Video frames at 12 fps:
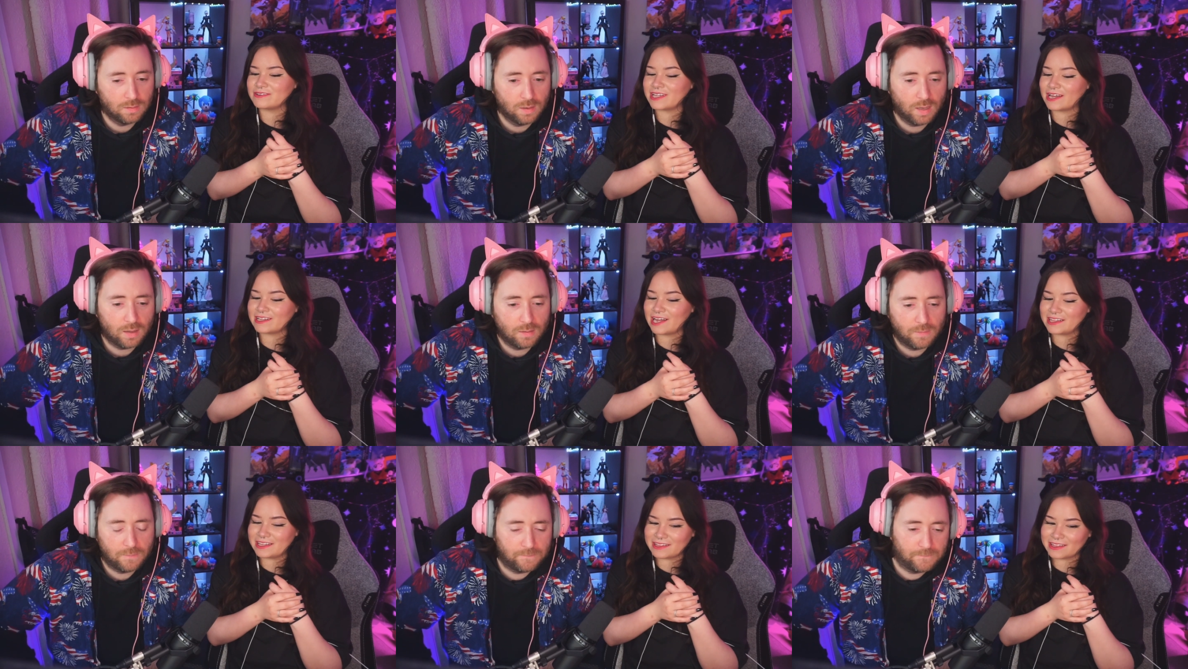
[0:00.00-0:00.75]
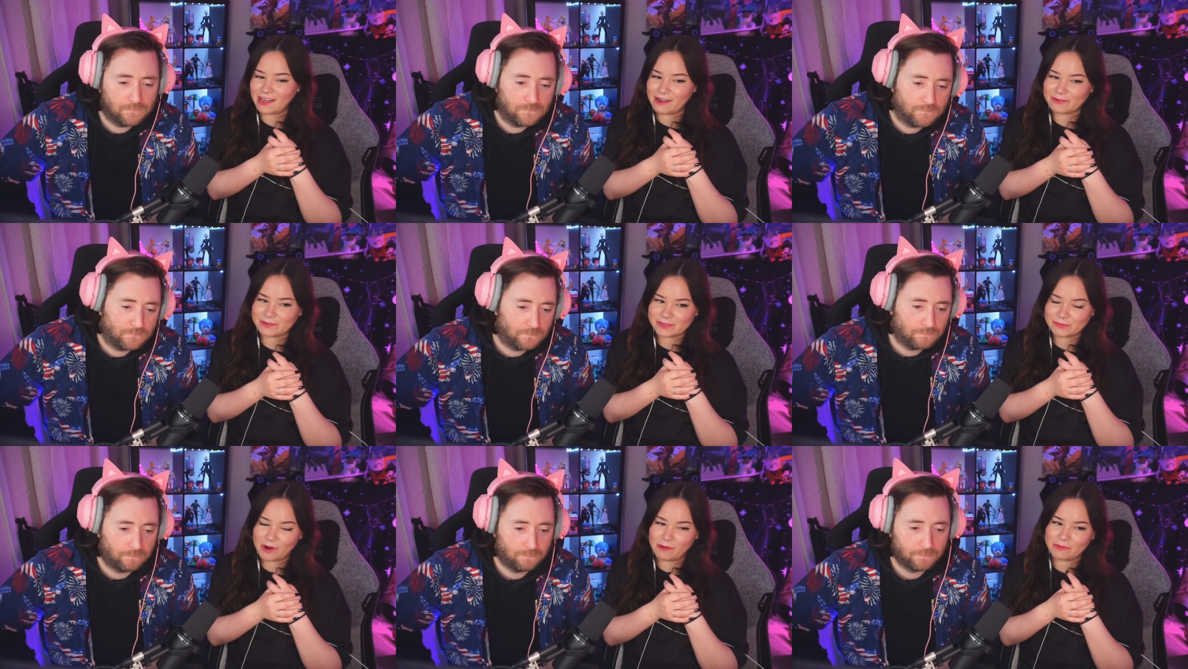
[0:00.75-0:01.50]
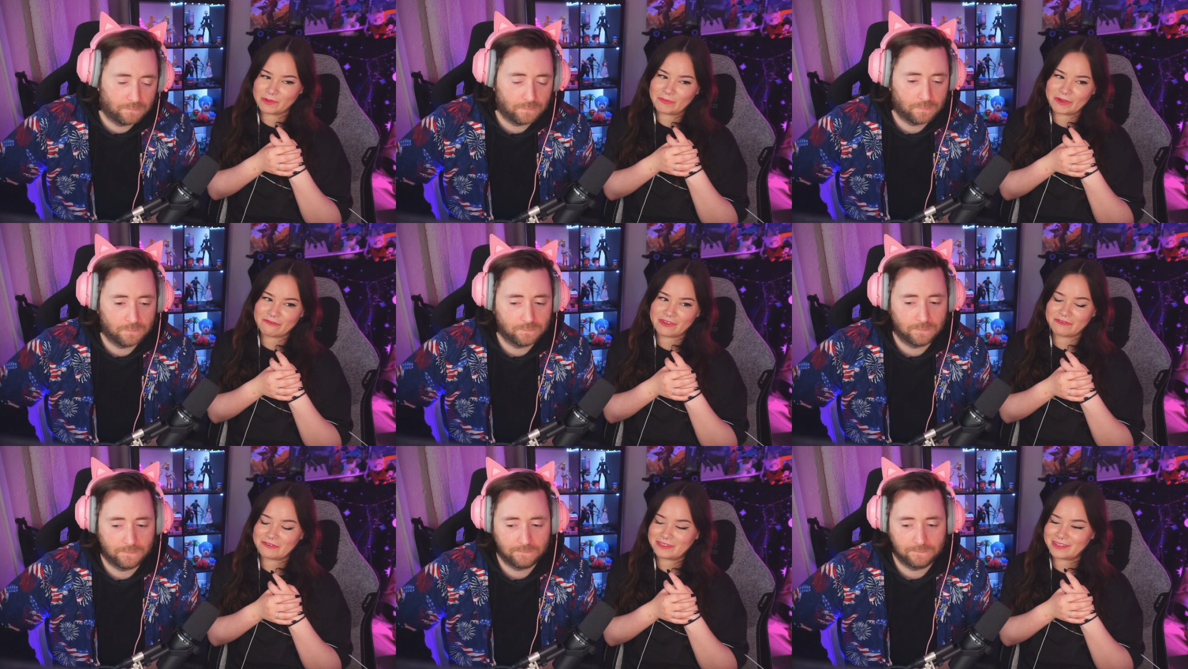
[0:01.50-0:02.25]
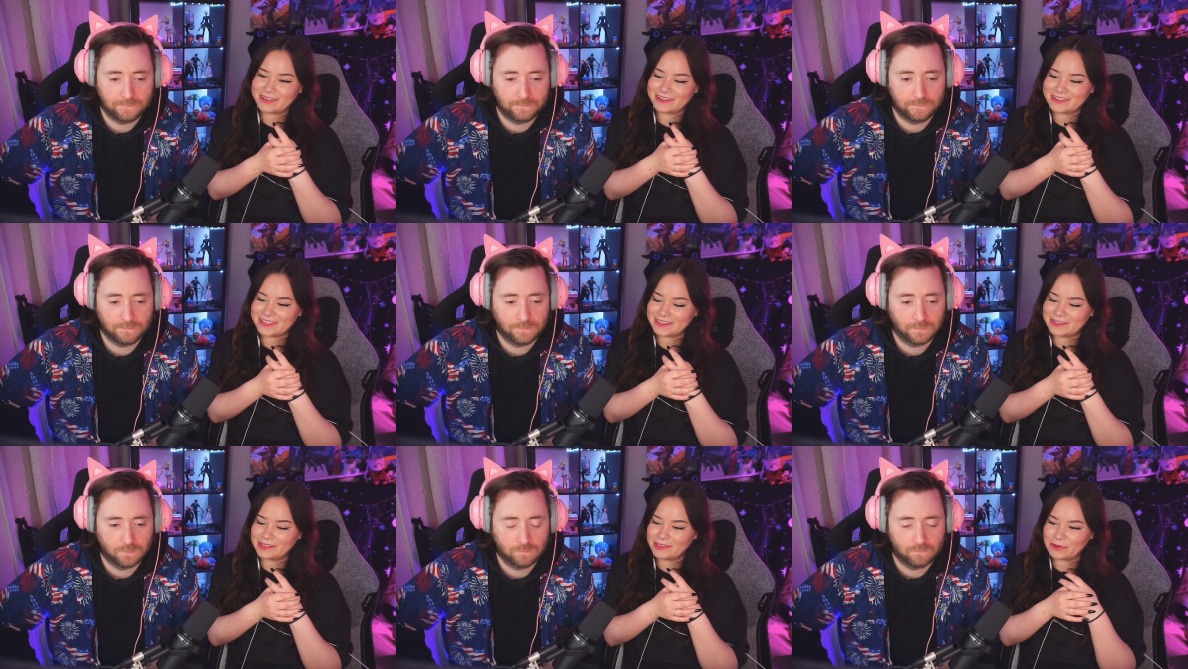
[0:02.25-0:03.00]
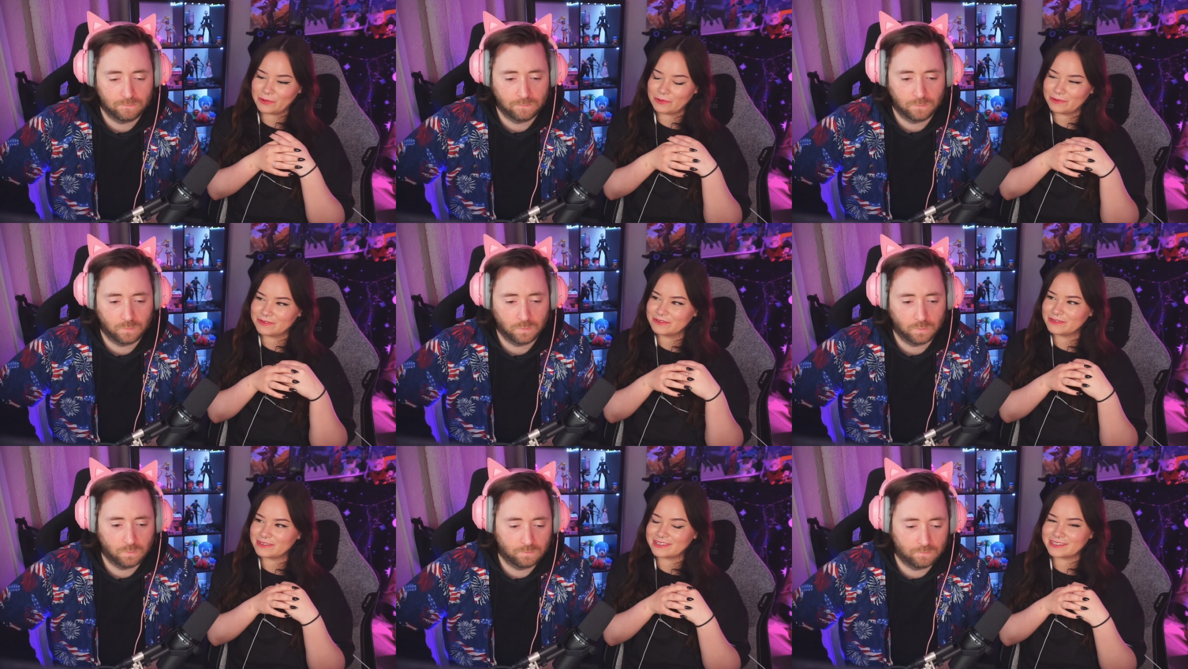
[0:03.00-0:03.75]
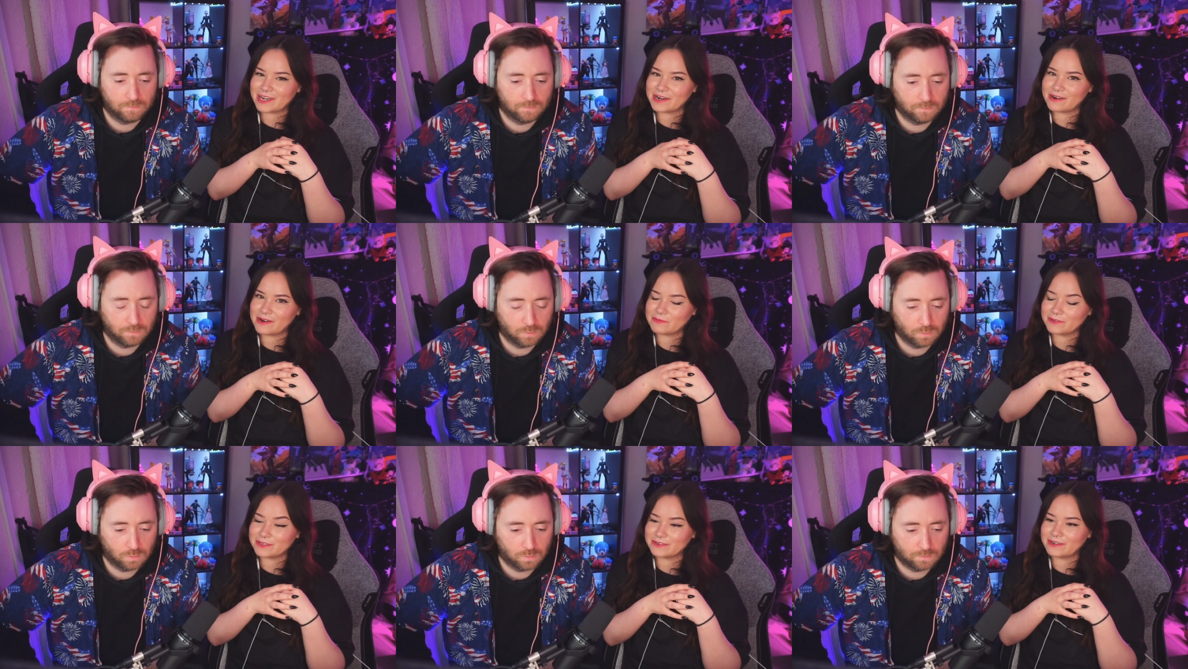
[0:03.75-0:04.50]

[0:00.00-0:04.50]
Speaker 1: that, I think that was probably my favorite thing in the whole entire episode.